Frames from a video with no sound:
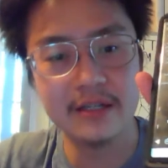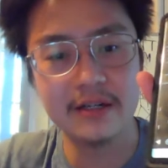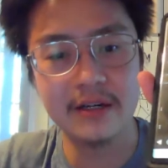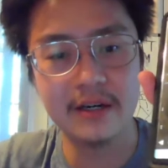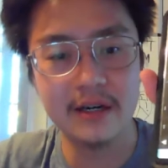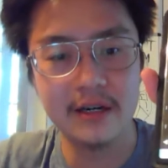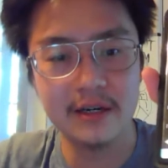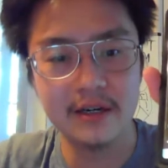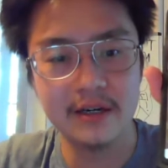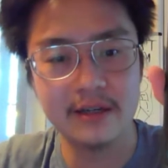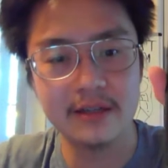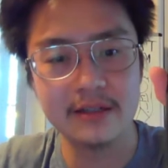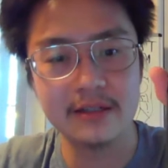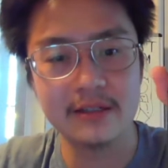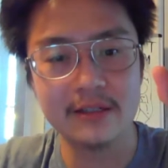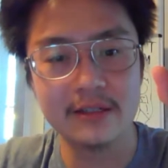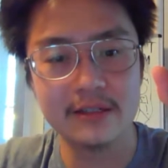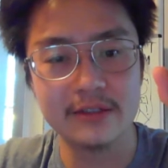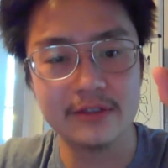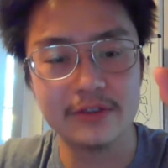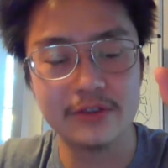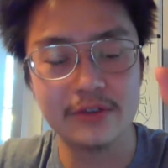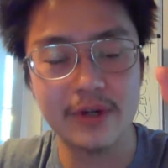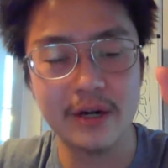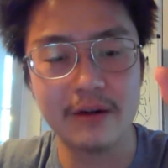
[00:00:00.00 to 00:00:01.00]
uh,
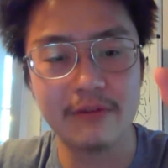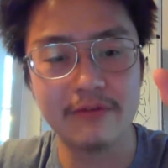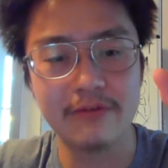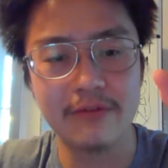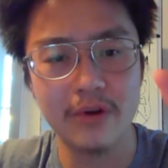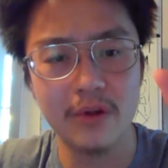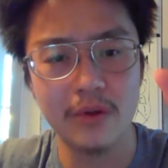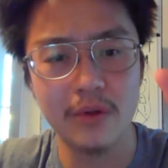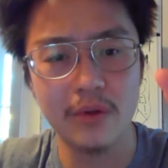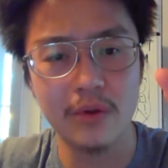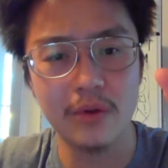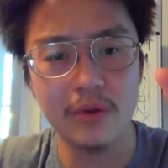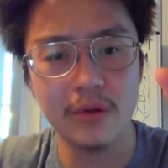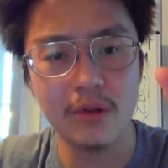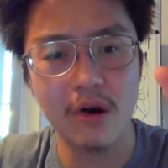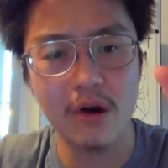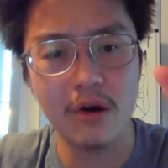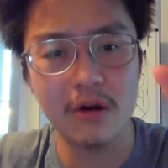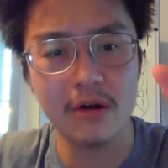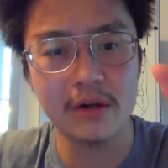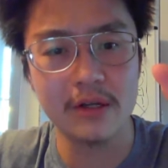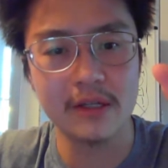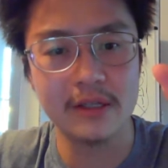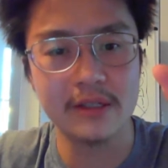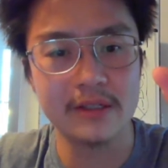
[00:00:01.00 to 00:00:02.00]
try to follow
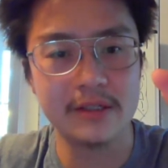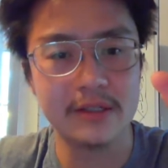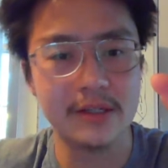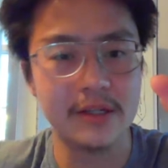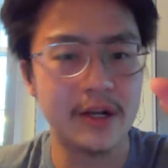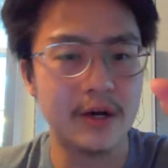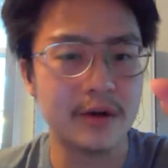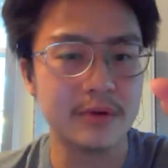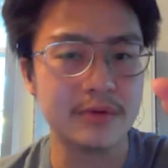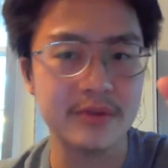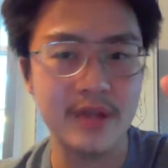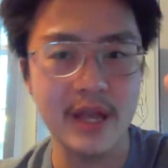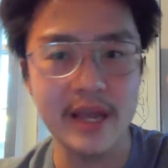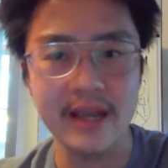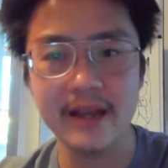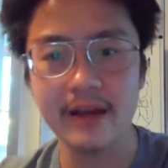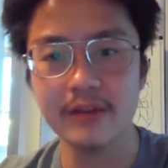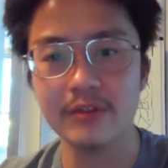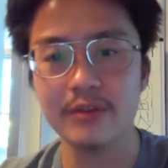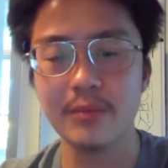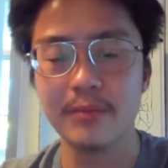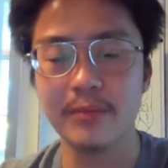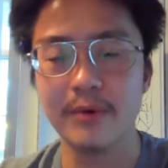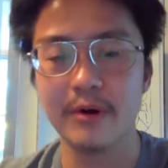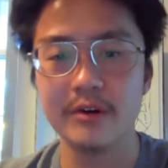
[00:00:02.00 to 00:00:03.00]
along and you know take
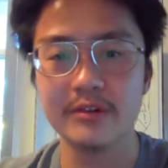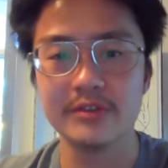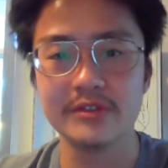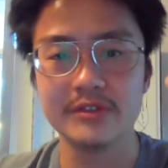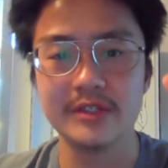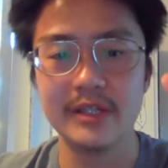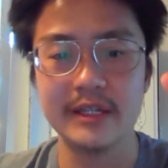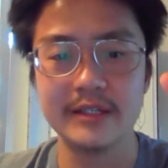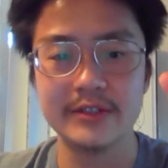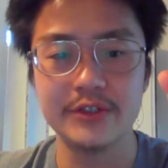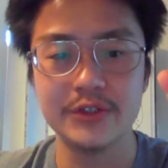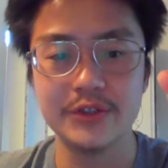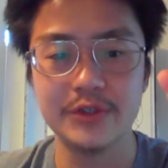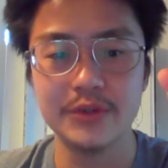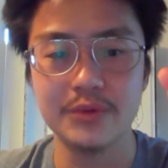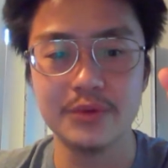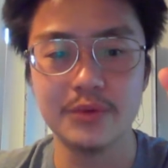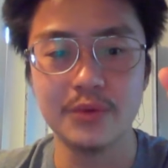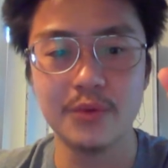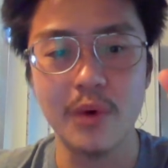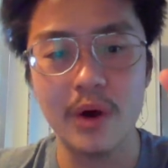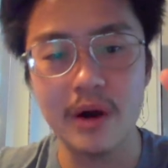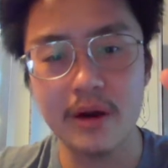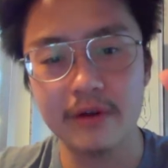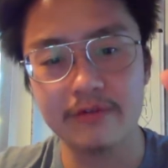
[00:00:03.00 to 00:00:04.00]
out the parts that you
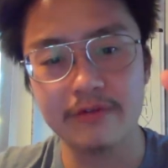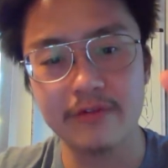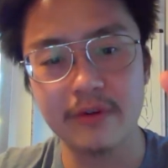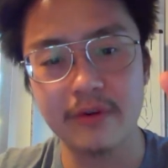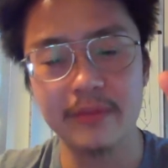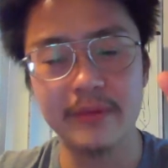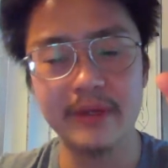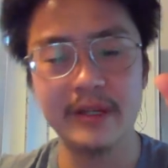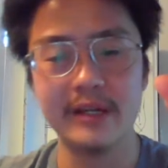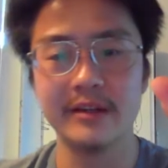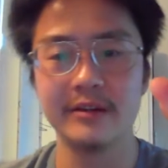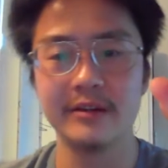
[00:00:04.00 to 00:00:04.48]
want from it